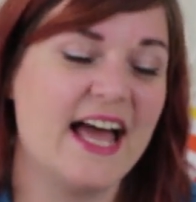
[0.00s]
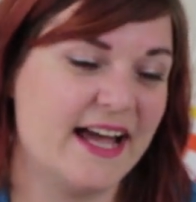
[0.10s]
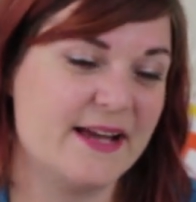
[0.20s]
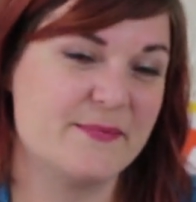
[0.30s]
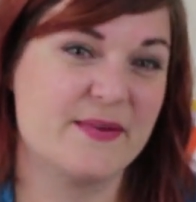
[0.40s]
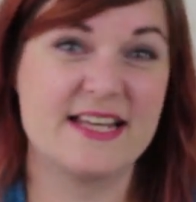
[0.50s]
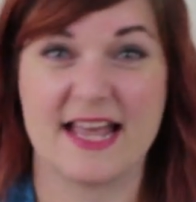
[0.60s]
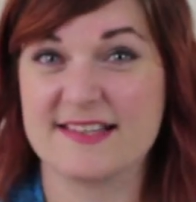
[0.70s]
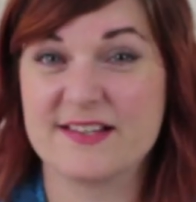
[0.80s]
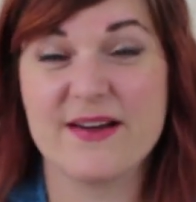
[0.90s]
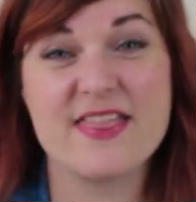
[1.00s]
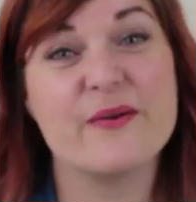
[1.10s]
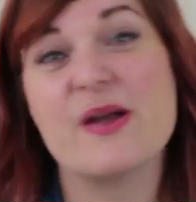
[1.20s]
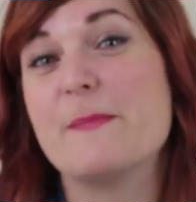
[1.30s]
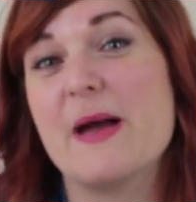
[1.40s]
Yes, so I
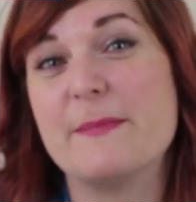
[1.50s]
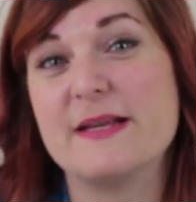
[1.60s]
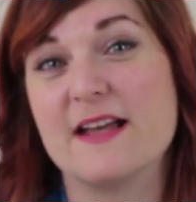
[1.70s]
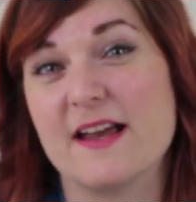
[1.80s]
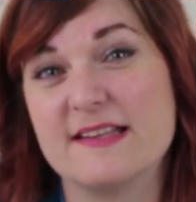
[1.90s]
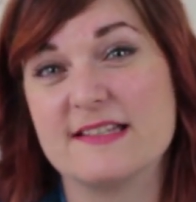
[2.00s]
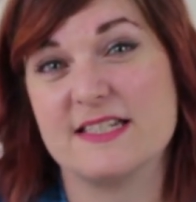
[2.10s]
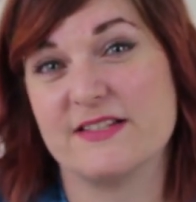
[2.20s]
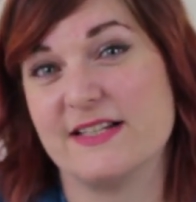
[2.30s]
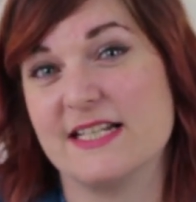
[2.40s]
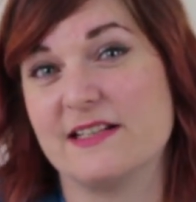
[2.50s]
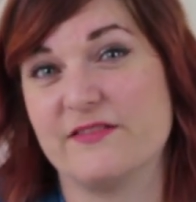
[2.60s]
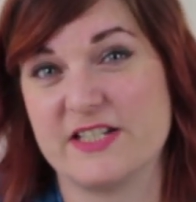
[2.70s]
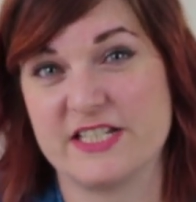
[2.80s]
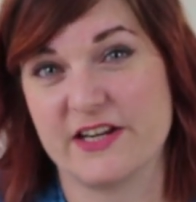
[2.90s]
thought it might be nice to do a little
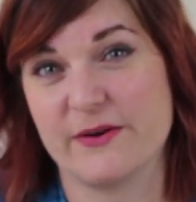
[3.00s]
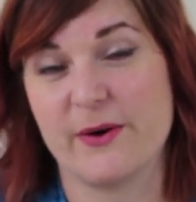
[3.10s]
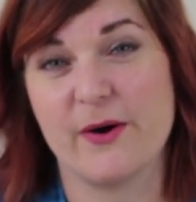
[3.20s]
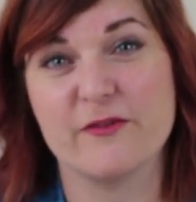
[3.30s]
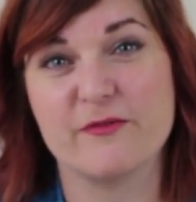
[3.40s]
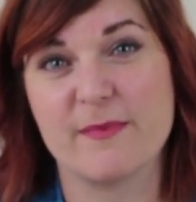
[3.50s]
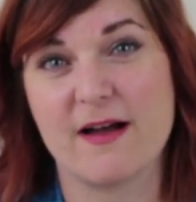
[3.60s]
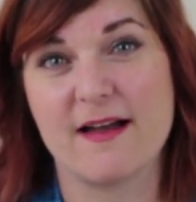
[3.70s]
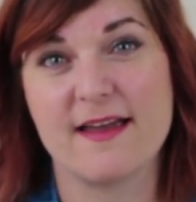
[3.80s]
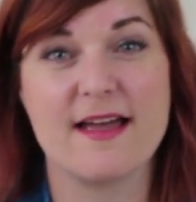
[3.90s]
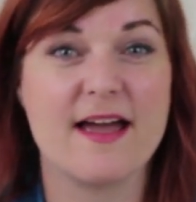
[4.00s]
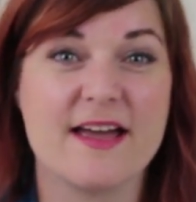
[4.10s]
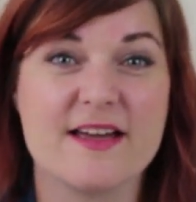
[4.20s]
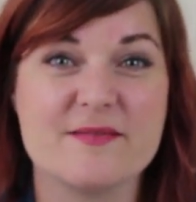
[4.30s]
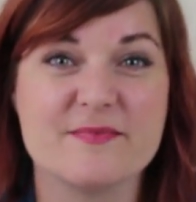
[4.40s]
video of
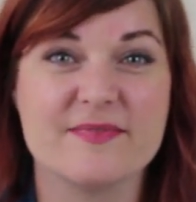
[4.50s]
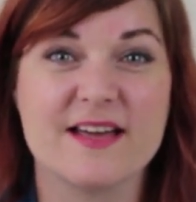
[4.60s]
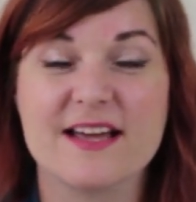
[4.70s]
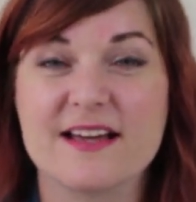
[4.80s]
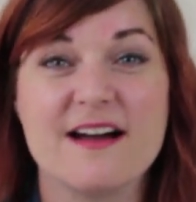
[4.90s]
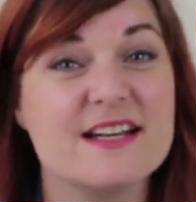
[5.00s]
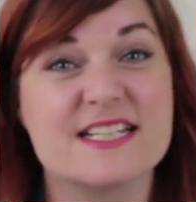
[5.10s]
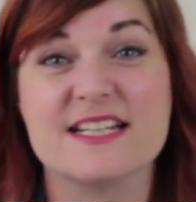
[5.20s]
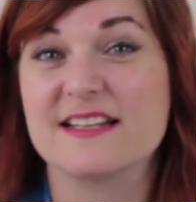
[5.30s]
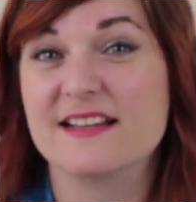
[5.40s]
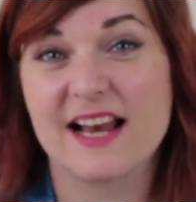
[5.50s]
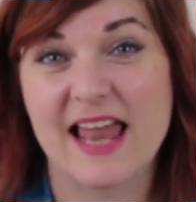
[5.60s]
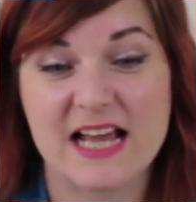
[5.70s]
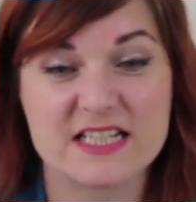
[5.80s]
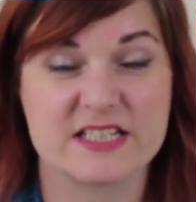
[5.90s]
my cardigan
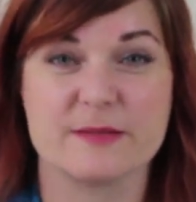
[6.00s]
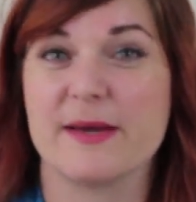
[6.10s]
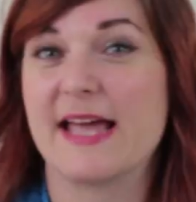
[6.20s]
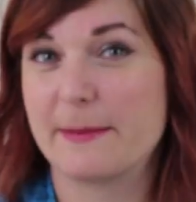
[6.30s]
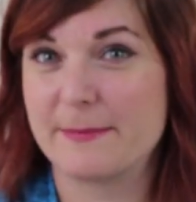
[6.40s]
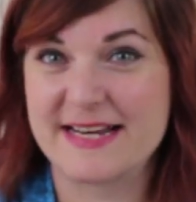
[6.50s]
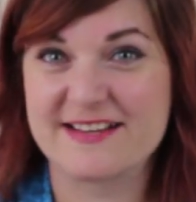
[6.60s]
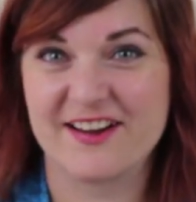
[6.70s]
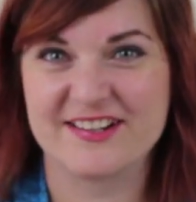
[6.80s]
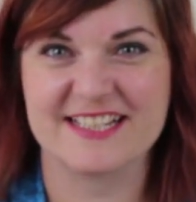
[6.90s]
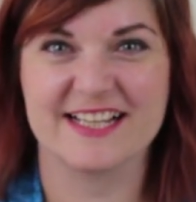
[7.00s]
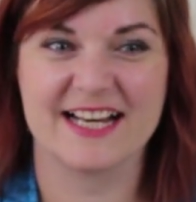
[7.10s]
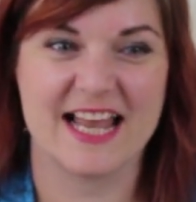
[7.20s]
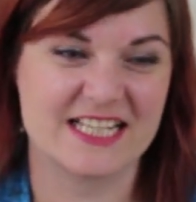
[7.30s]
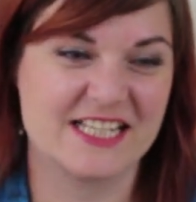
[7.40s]
collection, my handmade cardigan
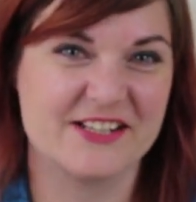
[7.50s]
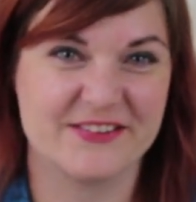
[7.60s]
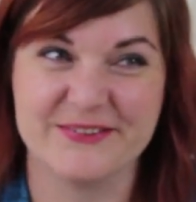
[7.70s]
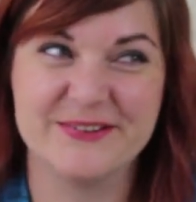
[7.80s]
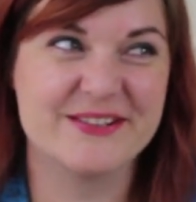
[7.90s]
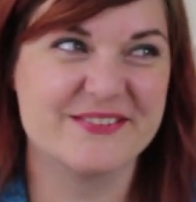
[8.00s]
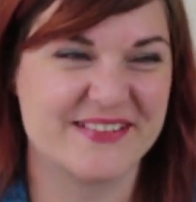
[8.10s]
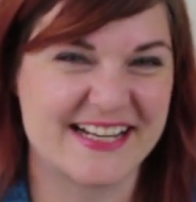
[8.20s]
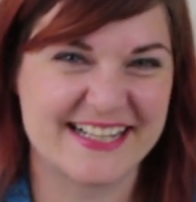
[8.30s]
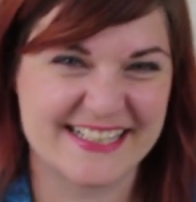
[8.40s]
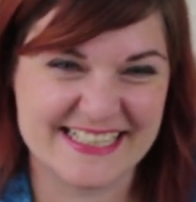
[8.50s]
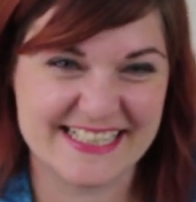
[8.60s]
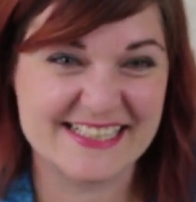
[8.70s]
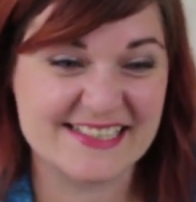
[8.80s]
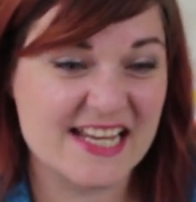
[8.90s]
collection, not all of my
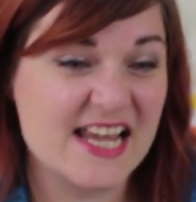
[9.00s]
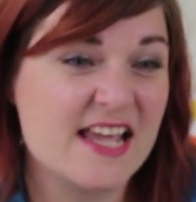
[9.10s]
cardigans.